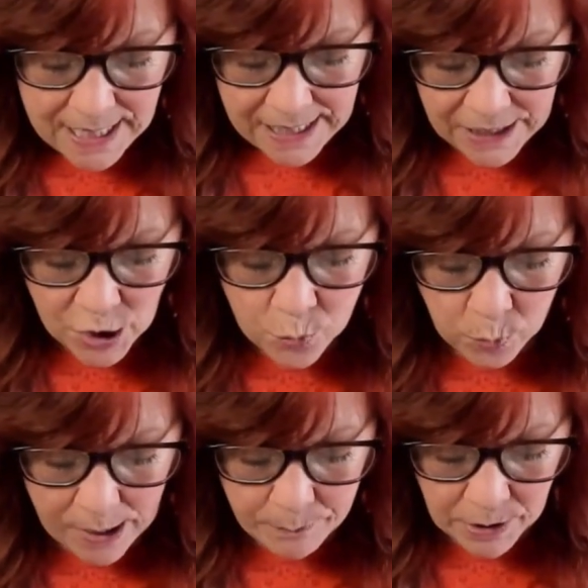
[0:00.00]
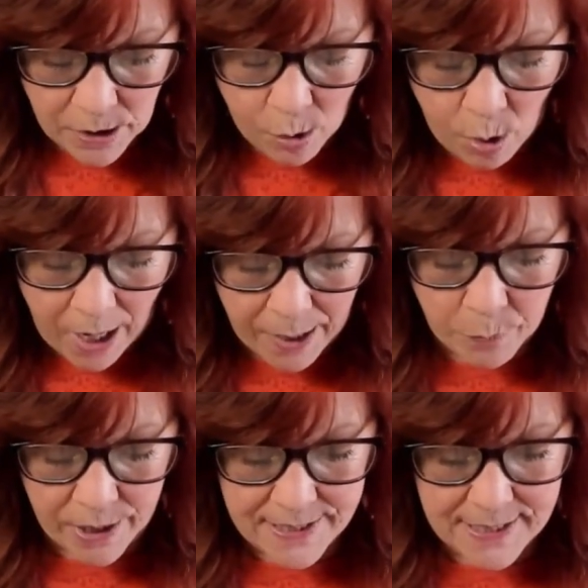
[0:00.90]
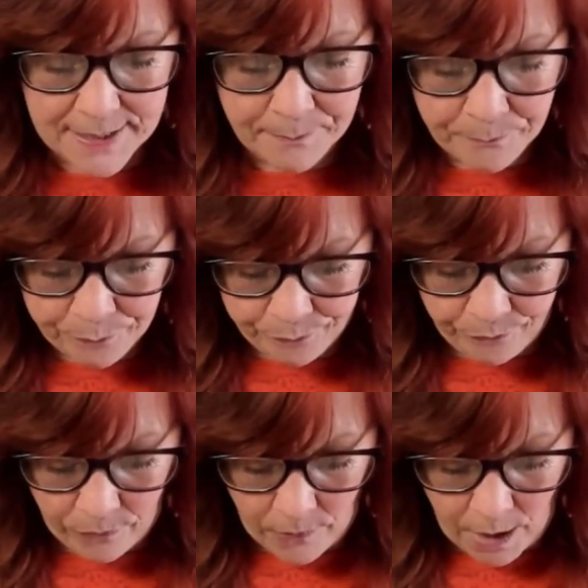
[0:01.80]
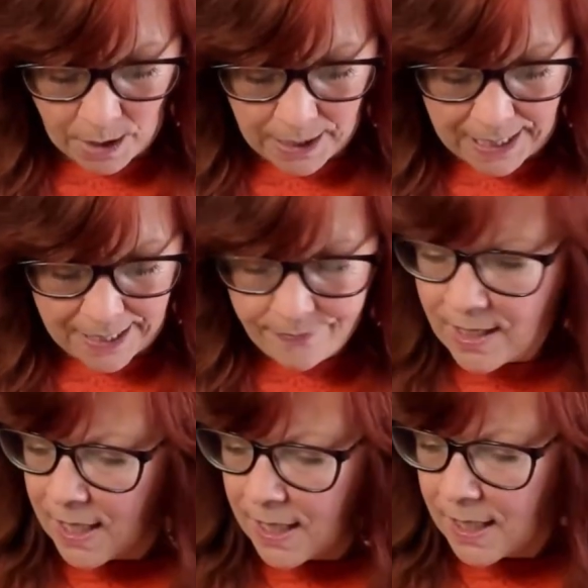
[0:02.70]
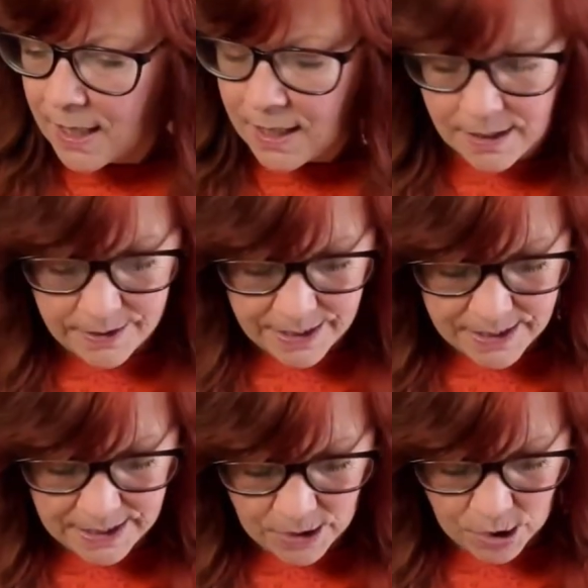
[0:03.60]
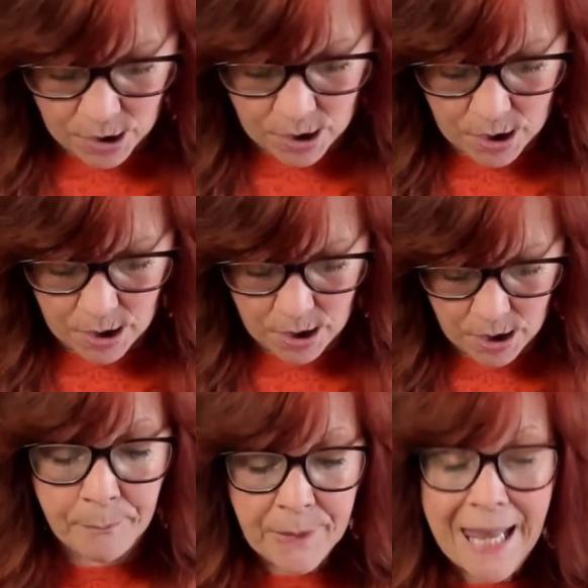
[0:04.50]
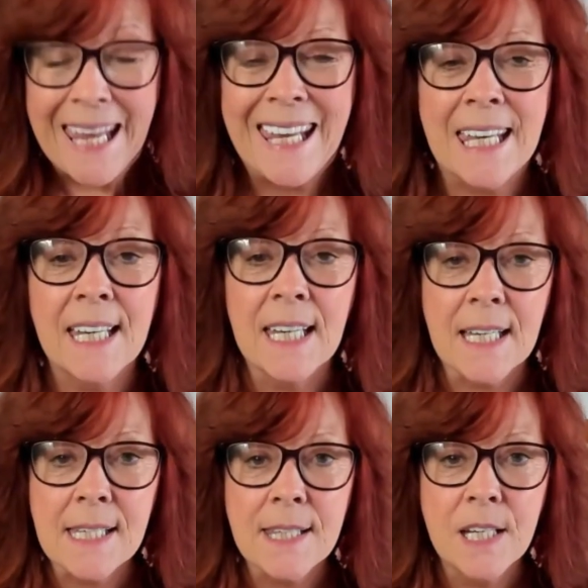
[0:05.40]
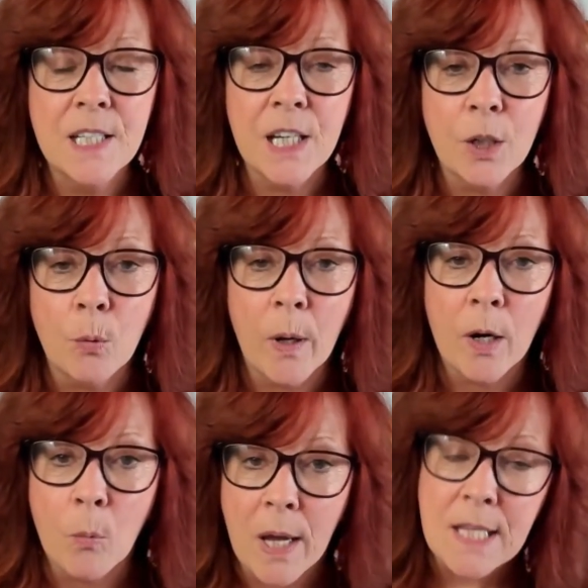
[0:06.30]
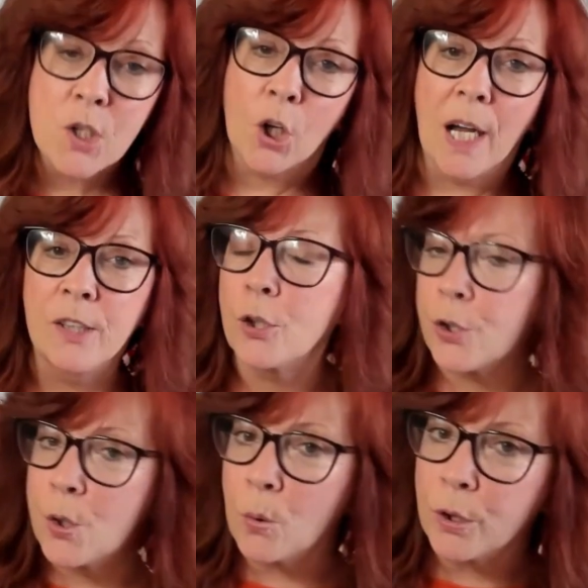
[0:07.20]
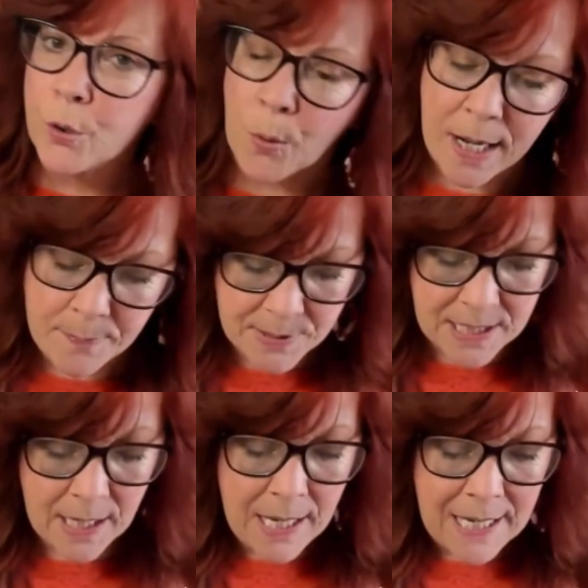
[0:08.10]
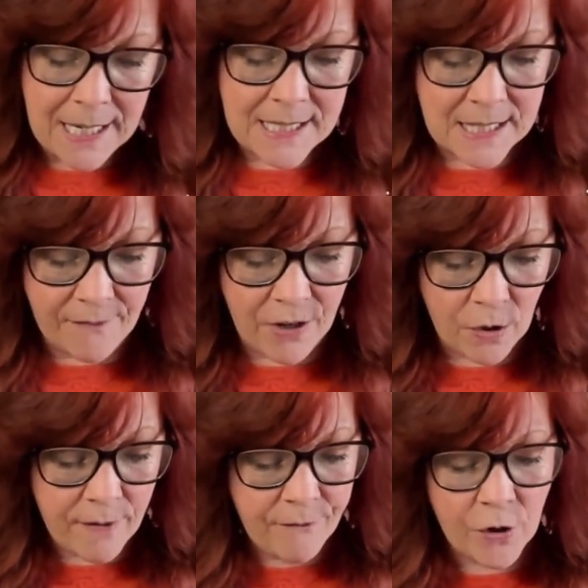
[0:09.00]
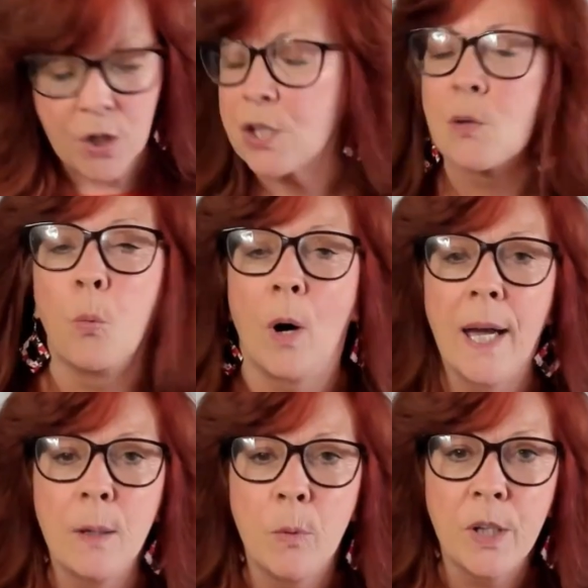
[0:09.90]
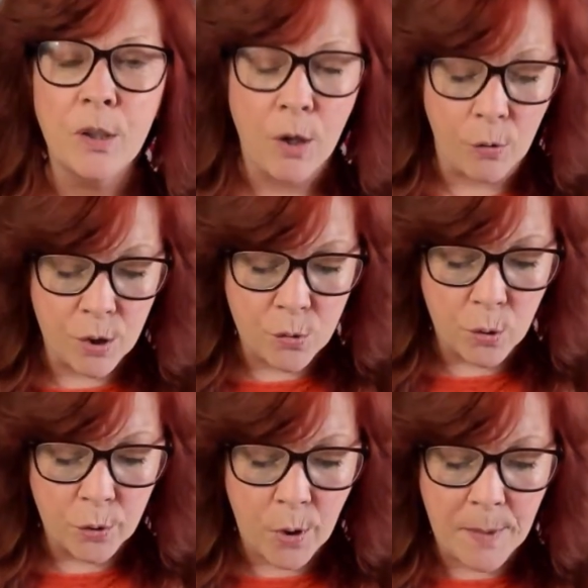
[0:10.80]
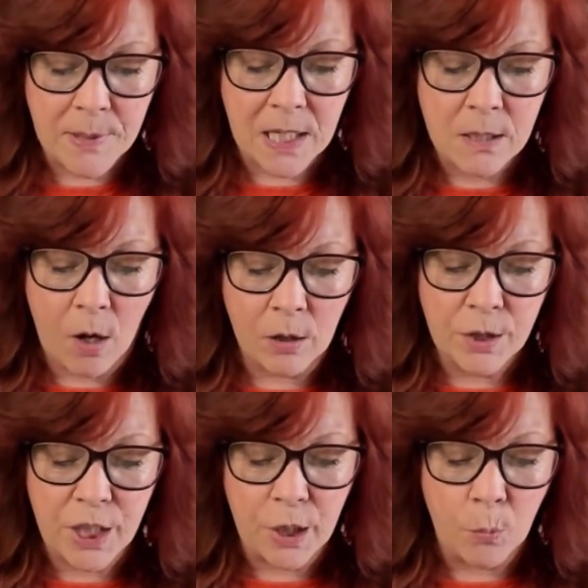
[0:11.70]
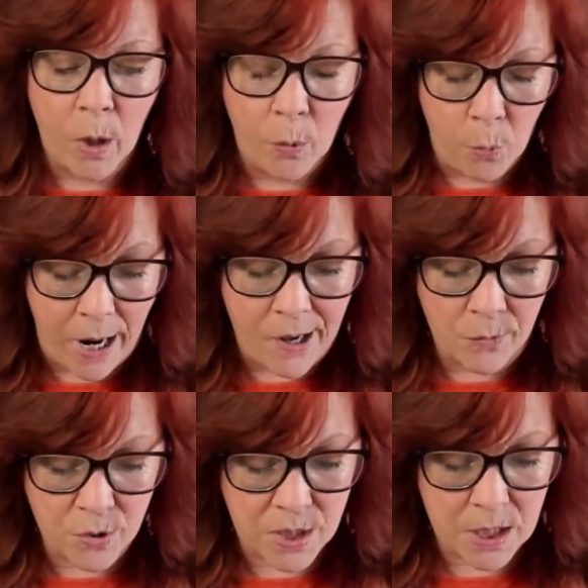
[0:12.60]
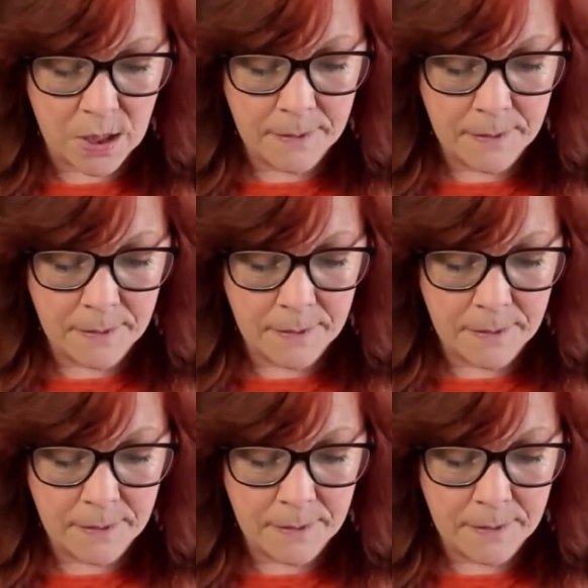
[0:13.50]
It is right below hybrids. And then the dinner. It is. The dinnerware ones are under dual drapes. It's the very first one. When you go to dual drapes, it's called dinnerware rounds.